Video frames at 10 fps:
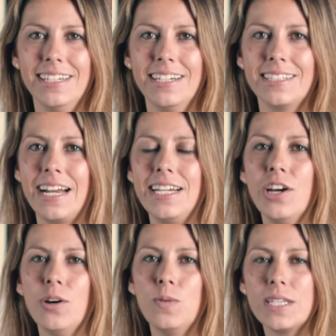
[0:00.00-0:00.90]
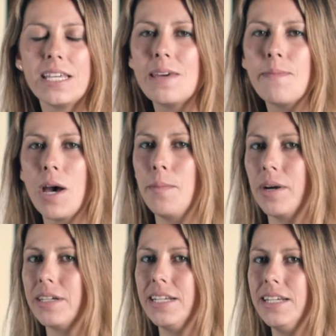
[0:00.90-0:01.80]
list. Mm-hmm. I know with email
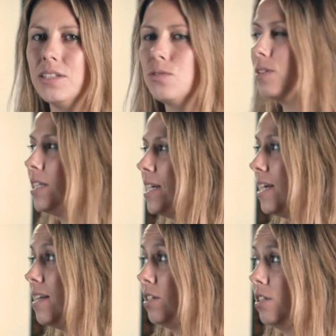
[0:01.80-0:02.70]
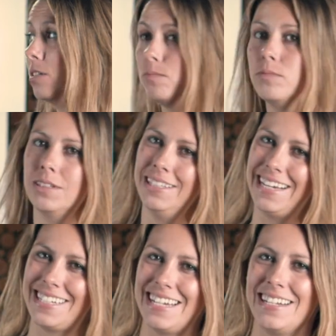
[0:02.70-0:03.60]
marketing, it's really key that you're
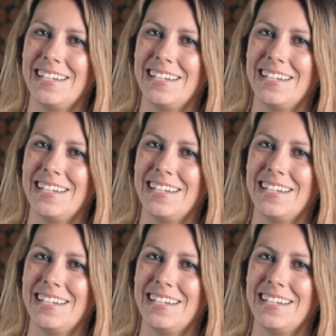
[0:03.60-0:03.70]
collecting